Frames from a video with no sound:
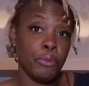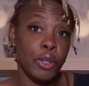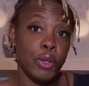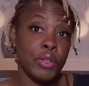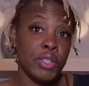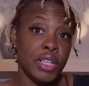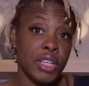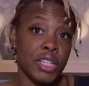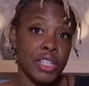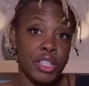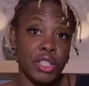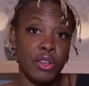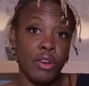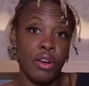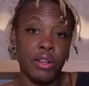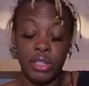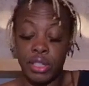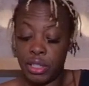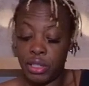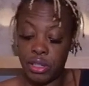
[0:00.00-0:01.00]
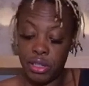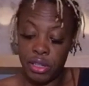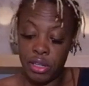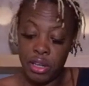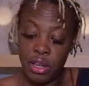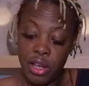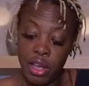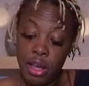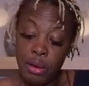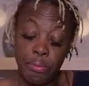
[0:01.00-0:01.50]
using any salt.
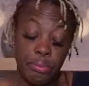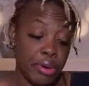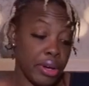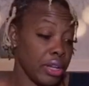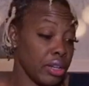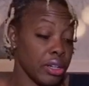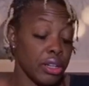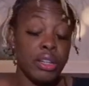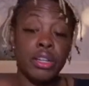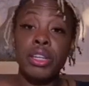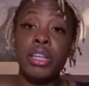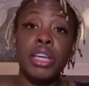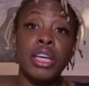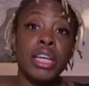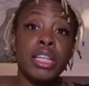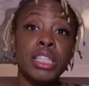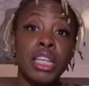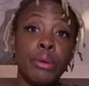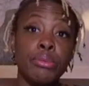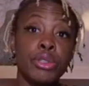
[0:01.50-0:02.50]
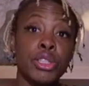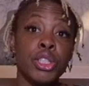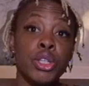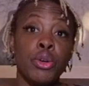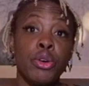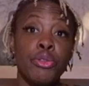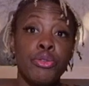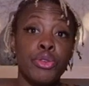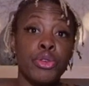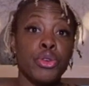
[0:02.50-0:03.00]
but it's up to
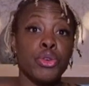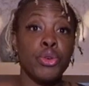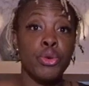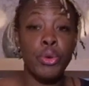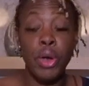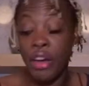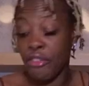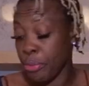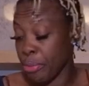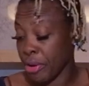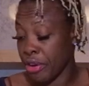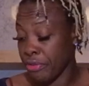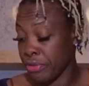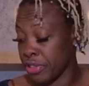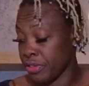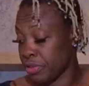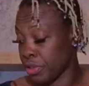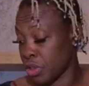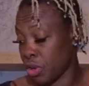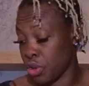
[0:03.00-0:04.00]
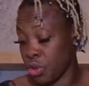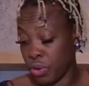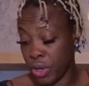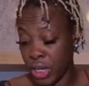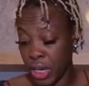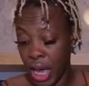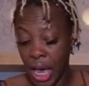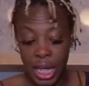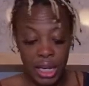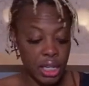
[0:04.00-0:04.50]
you. If you have a preference for salt, you can
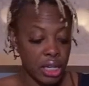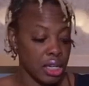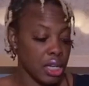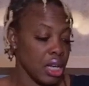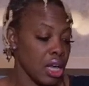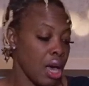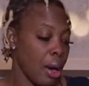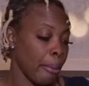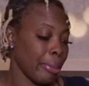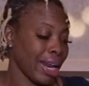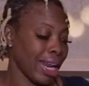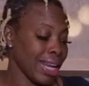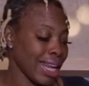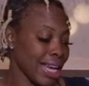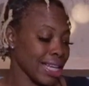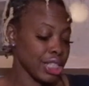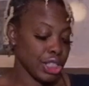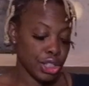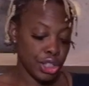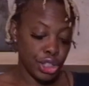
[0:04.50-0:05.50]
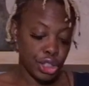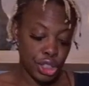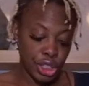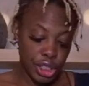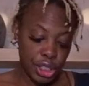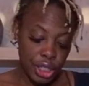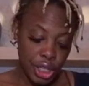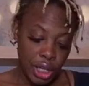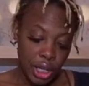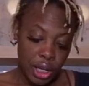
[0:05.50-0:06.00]
add it, but I like to
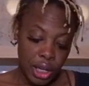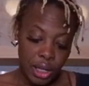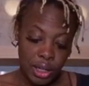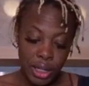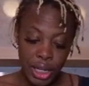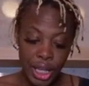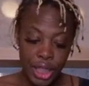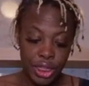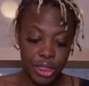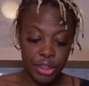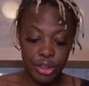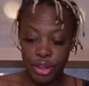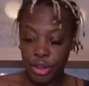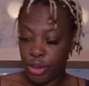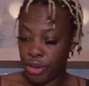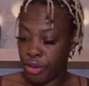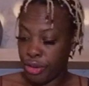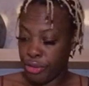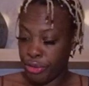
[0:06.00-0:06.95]
just let the